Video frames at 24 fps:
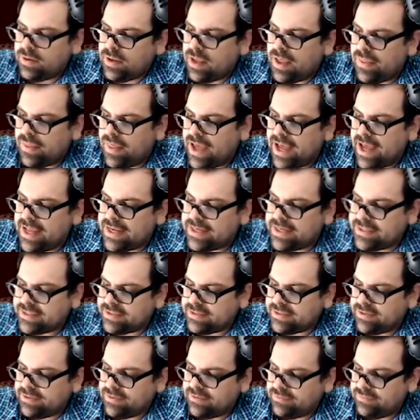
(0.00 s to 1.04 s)
And
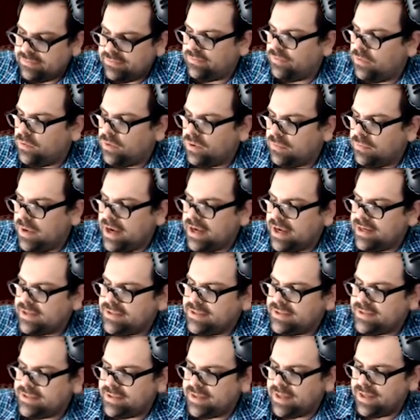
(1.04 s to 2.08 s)
that's 4 minus
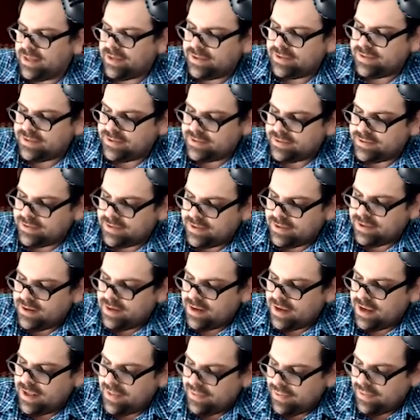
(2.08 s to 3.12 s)
6.
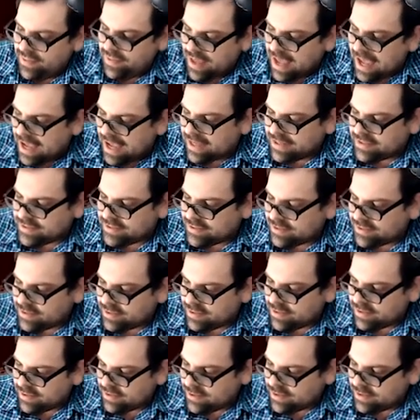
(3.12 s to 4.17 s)
And that's